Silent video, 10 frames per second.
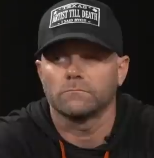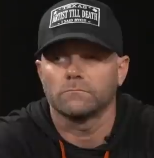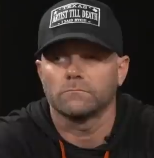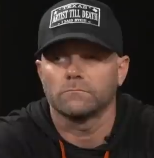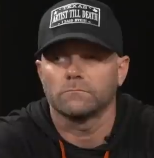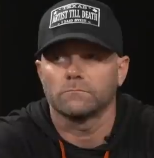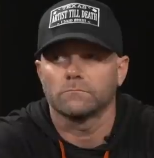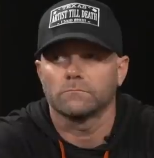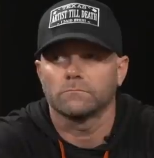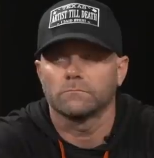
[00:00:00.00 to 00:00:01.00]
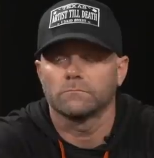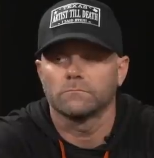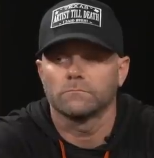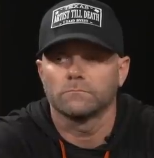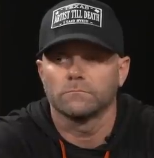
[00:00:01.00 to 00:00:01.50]

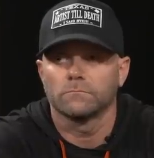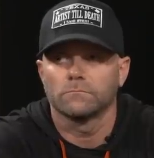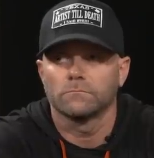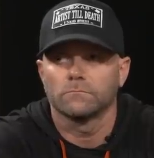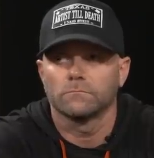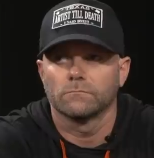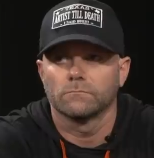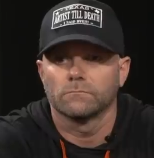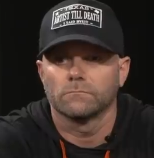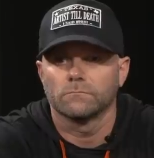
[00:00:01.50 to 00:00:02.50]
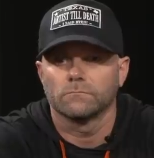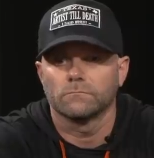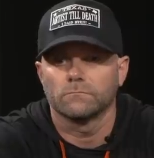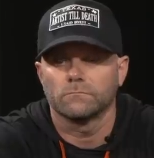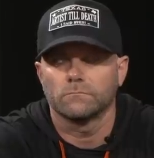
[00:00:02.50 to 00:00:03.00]
(no one is talking)